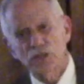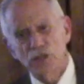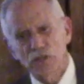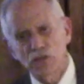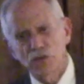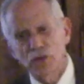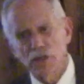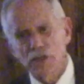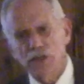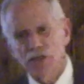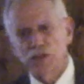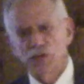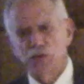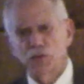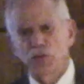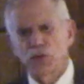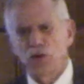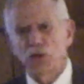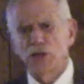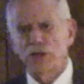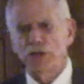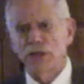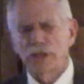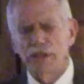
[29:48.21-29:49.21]
across the
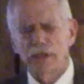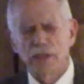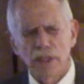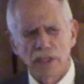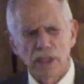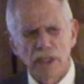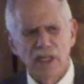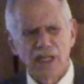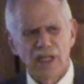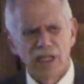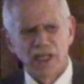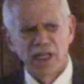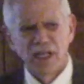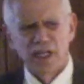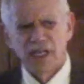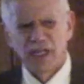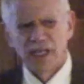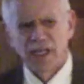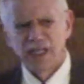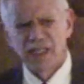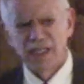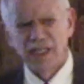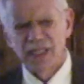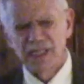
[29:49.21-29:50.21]
border
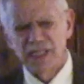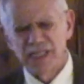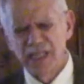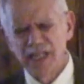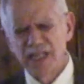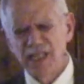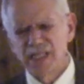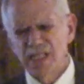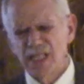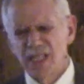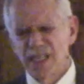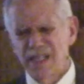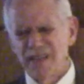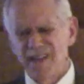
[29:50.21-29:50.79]
and they said,